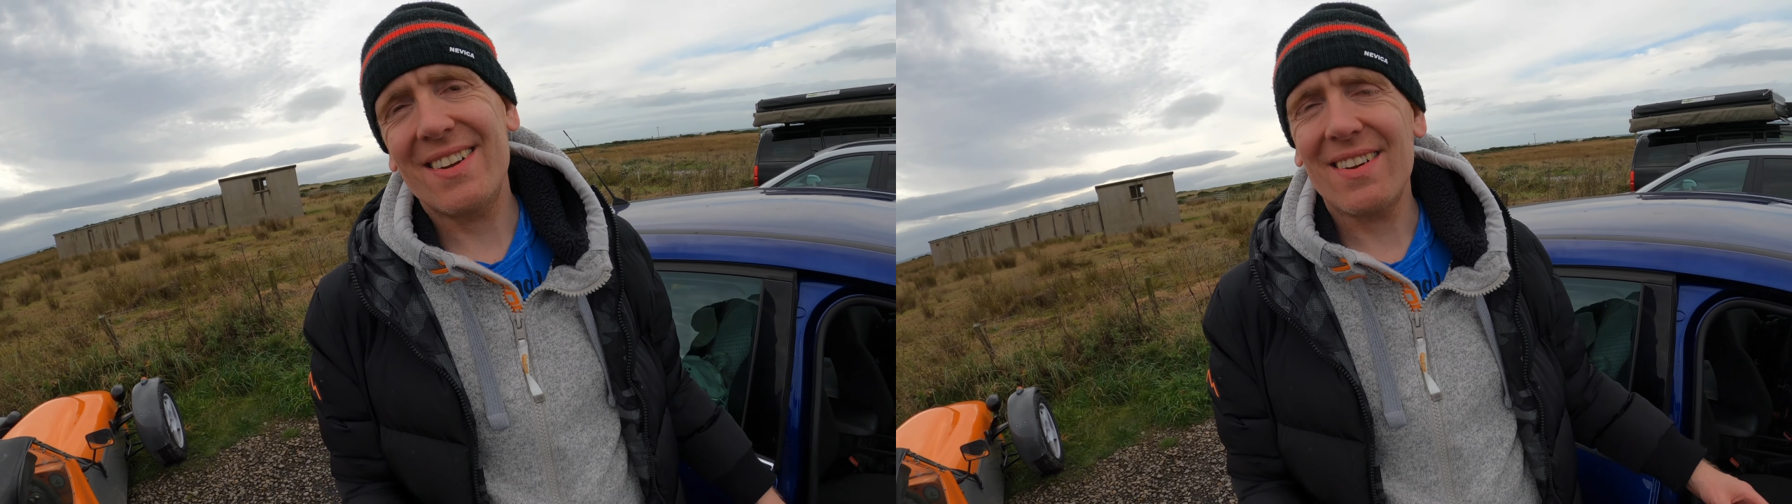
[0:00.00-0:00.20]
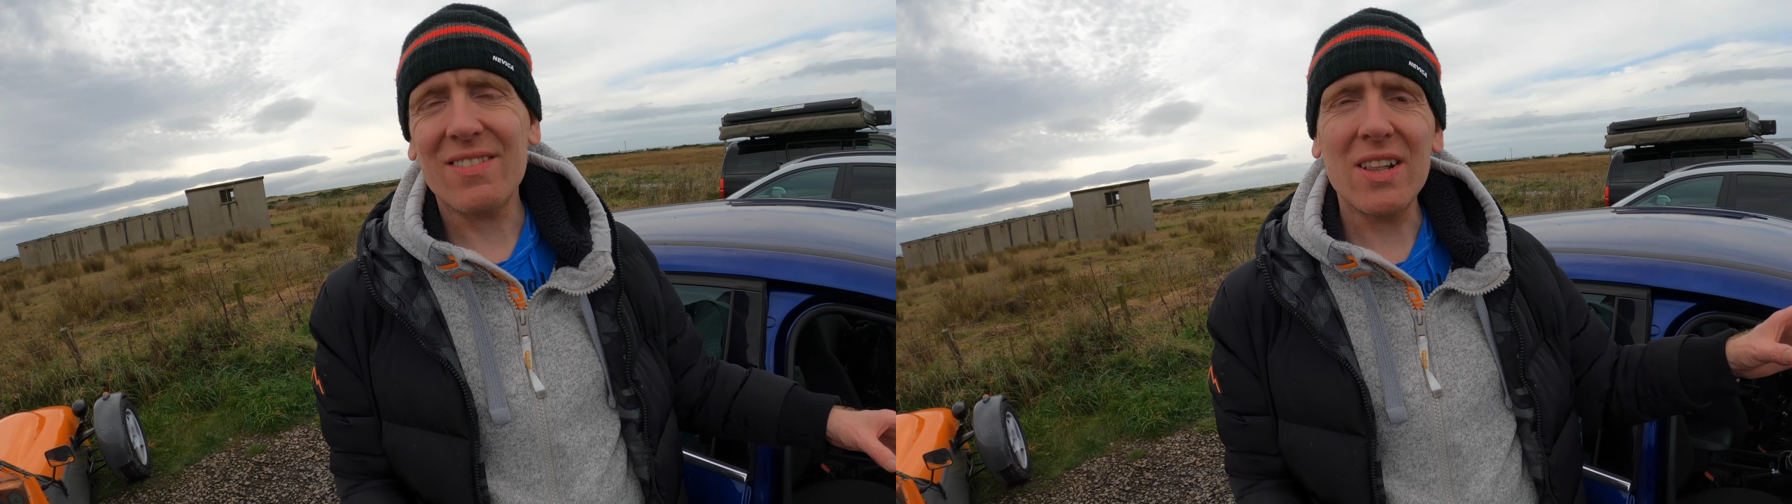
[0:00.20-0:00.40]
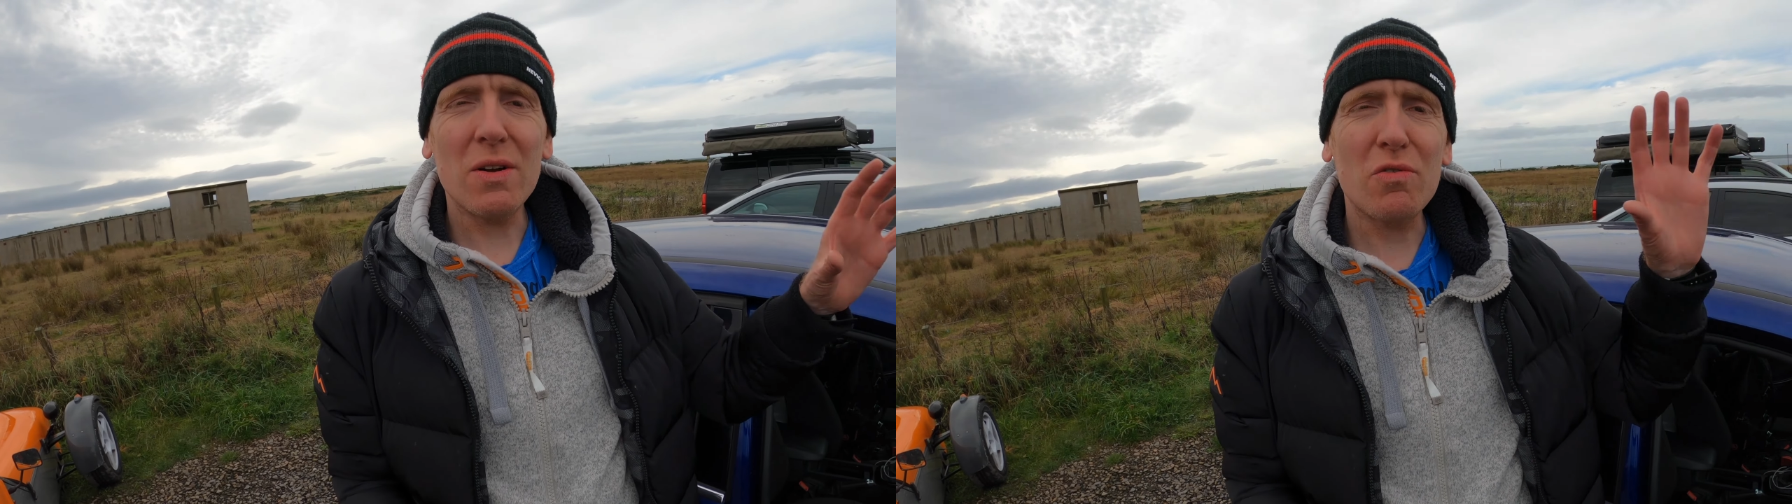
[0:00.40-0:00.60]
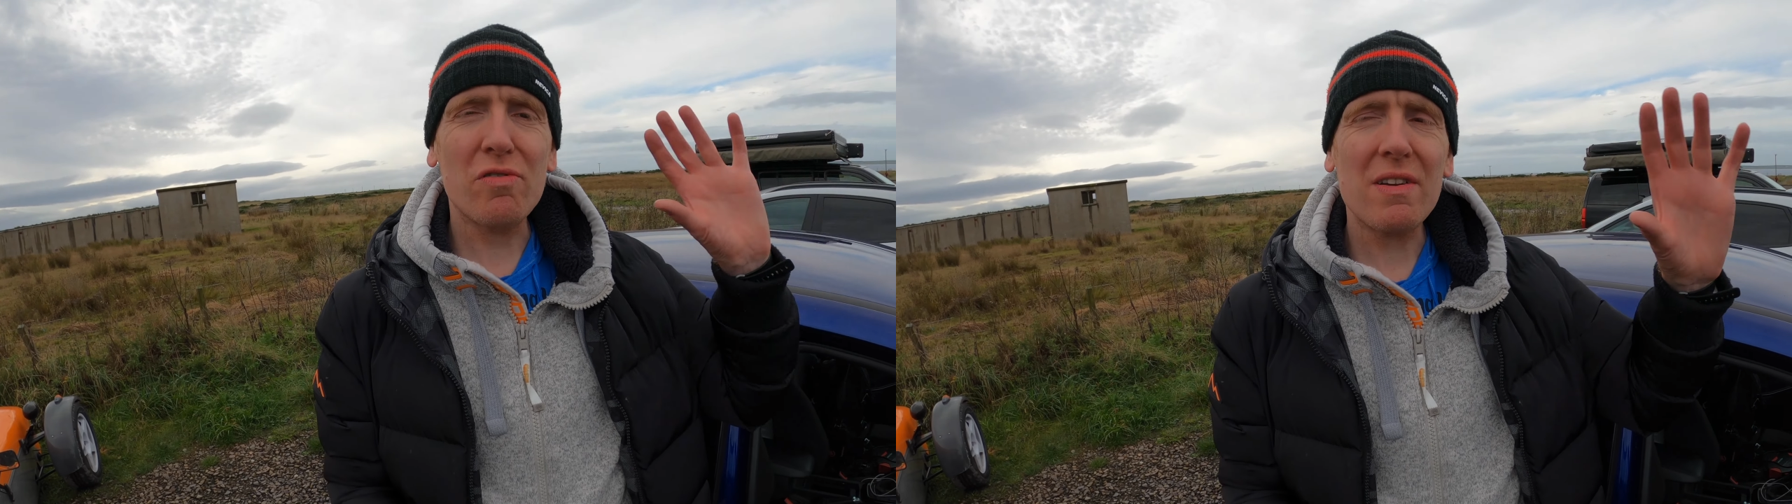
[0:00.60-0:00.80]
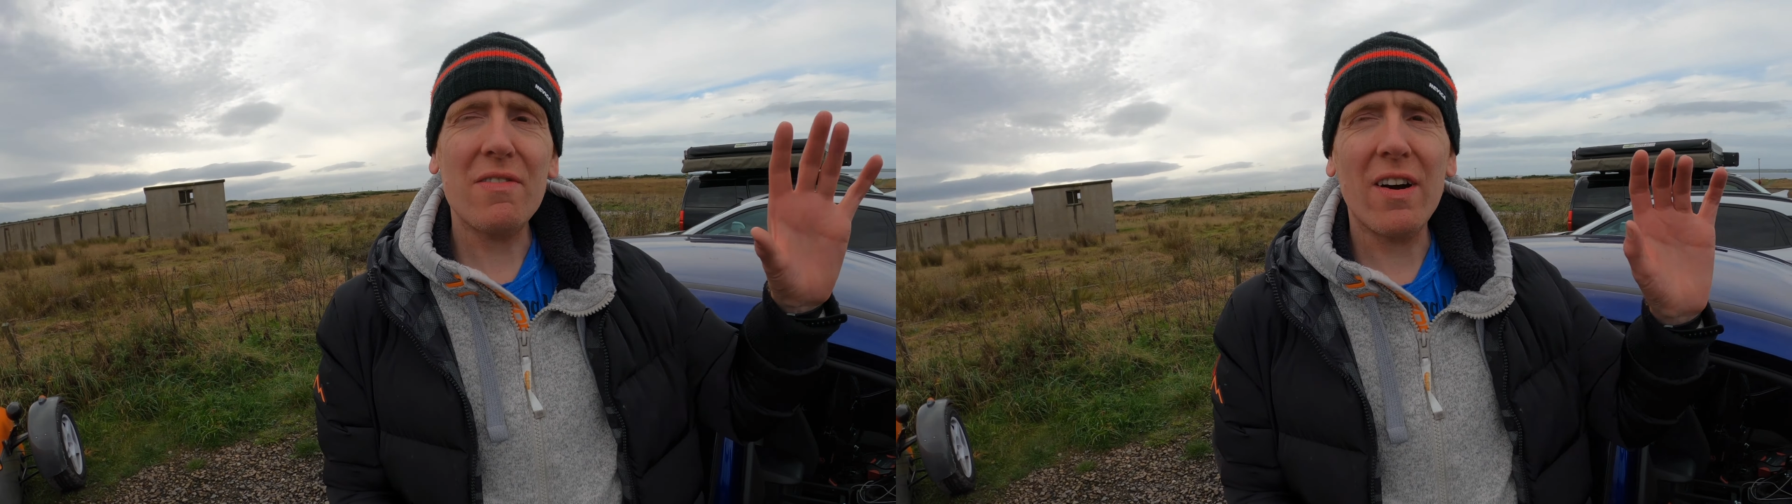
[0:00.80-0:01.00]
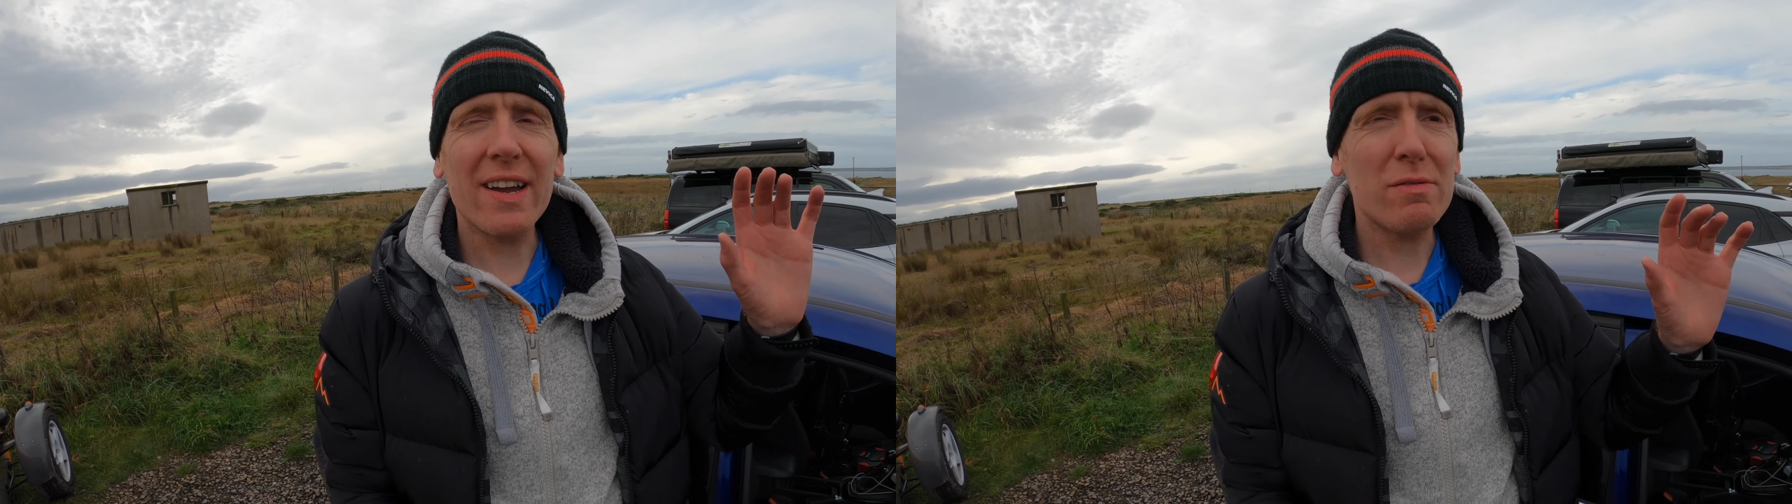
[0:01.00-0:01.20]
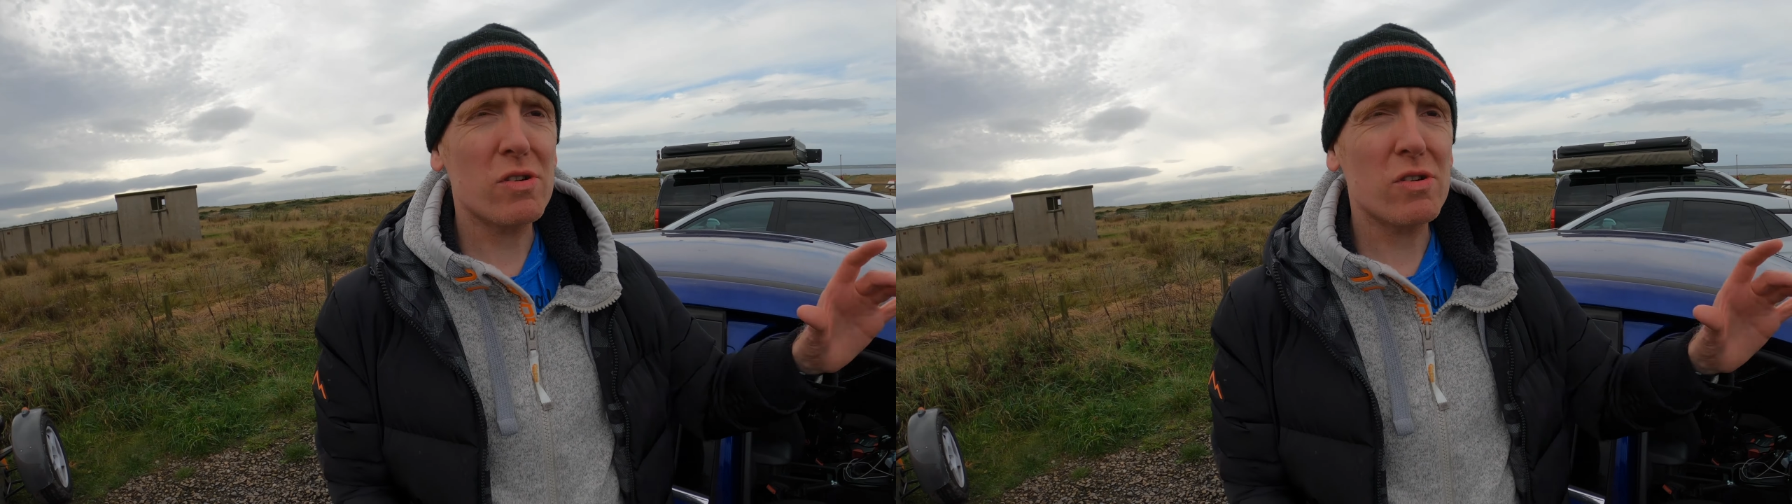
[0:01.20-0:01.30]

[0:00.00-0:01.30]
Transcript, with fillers: I've got a little treat for you.